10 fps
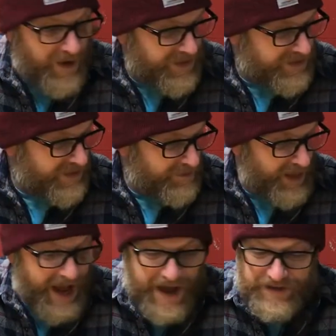This is a
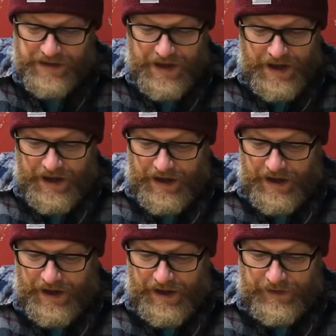blast.
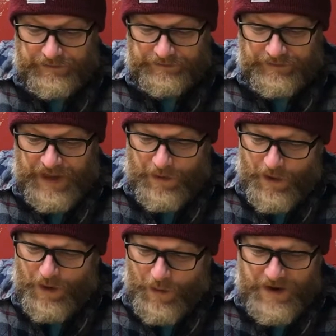And what
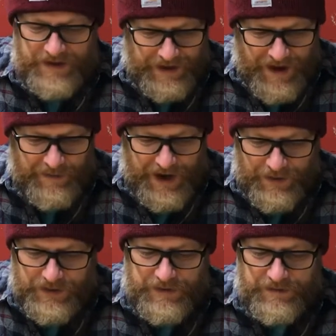I wanted to talk
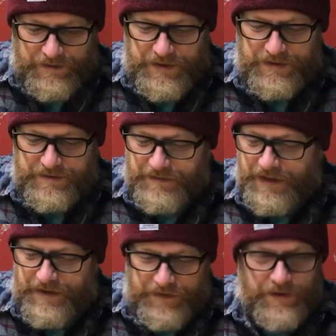about was
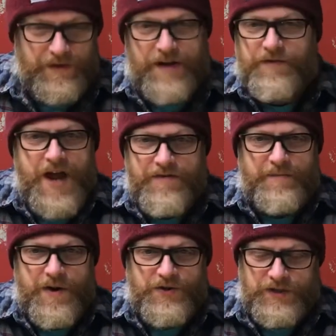if you haven't
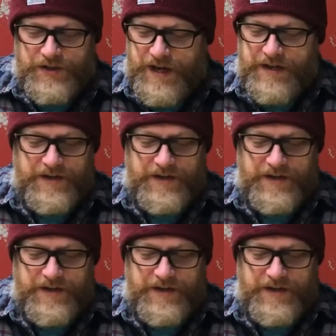purchased yet,